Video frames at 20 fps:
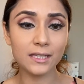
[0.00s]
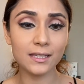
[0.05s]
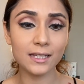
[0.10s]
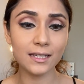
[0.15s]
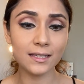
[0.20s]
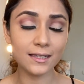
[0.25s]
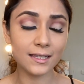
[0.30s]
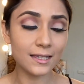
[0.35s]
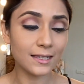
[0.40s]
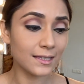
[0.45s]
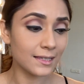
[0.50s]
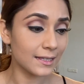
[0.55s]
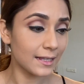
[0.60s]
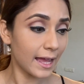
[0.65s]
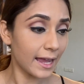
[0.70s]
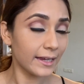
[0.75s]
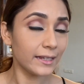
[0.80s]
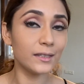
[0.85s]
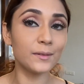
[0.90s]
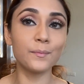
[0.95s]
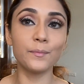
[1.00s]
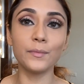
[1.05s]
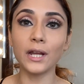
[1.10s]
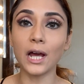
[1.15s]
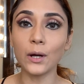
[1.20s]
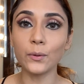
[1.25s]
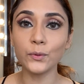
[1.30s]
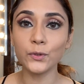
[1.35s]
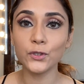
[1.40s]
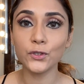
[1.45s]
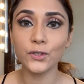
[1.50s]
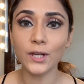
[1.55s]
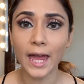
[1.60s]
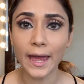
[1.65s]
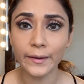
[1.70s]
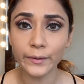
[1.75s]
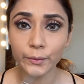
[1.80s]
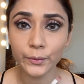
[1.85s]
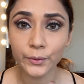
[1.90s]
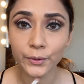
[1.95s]
there's a slight brown
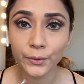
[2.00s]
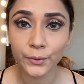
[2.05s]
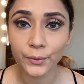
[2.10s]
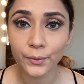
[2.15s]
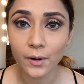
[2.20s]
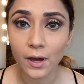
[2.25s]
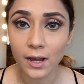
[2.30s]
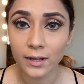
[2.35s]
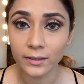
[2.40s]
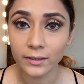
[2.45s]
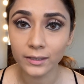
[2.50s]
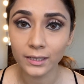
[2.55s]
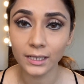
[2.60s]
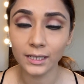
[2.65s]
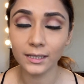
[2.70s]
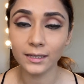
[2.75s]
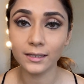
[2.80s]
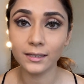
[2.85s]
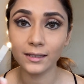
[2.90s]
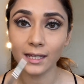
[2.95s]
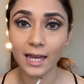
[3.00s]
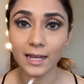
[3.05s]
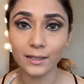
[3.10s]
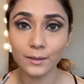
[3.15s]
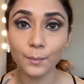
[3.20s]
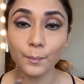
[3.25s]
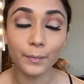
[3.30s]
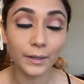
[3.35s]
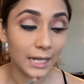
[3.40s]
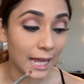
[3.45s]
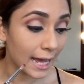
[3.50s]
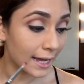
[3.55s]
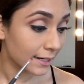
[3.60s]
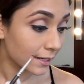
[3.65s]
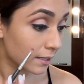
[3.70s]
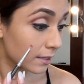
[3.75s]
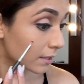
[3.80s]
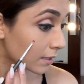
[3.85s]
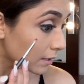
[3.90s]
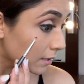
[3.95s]
shadow, underneath that black
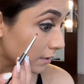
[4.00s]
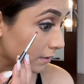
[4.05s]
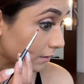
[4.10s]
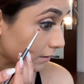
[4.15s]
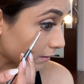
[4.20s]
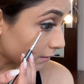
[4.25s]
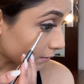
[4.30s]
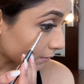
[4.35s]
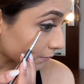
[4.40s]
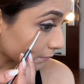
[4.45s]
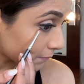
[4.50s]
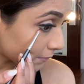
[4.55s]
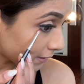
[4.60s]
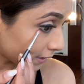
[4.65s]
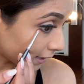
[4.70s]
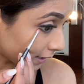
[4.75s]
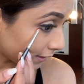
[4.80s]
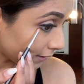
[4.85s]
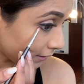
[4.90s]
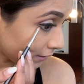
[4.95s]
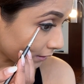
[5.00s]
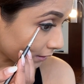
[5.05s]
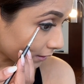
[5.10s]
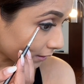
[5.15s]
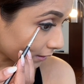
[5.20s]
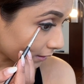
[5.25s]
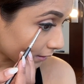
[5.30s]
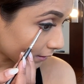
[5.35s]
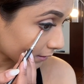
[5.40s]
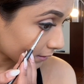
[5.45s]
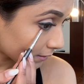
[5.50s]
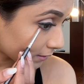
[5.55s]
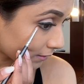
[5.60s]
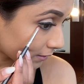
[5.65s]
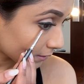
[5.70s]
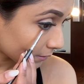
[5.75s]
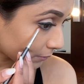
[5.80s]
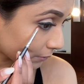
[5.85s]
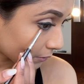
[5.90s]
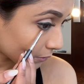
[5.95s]
line.
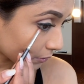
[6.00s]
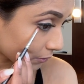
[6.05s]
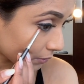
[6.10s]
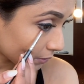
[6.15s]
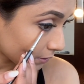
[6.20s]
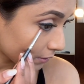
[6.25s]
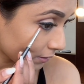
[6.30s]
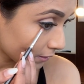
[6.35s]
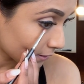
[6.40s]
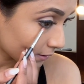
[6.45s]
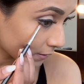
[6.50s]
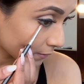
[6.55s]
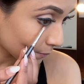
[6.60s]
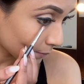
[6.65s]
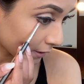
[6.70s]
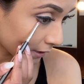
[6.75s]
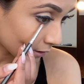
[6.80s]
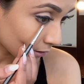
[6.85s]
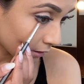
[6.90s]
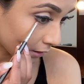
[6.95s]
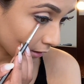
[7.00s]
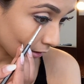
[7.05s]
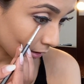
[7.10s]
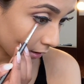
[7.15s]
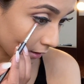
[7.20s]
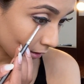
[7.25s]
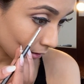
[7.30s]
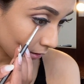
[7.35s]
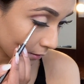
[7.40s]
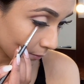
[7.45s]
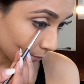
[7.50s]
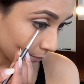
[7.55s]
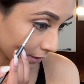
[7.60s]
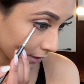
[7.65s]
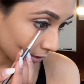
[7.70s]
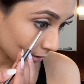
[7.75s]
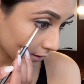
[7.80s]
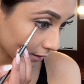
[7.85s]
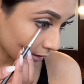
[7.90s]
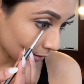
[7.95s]
So just smudging it,
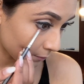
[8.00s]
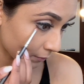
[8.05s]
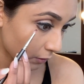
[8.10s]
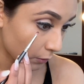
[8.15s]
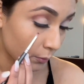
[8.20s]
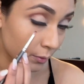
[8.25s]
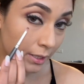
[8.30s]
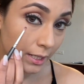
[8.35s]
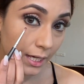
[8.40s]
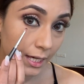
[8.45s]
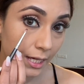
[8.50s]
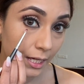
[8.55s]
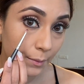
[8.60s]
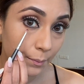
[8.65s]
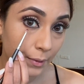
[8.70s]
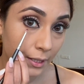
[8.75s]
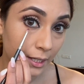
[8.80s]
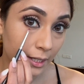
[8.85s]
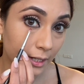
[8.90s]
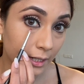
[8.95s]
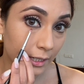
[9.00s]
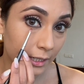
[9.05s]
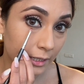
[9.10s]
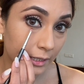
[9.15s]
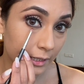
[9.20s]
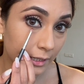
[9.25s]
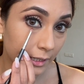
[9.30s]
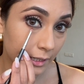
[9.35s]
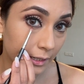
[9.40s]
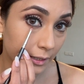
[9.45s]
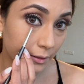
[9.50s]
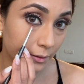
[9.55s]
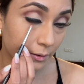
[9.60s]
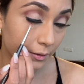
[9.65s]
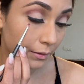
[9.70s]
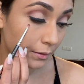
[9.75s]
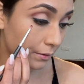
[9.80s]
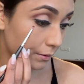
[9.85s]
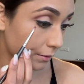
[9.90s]
but I'm only keeping it till here.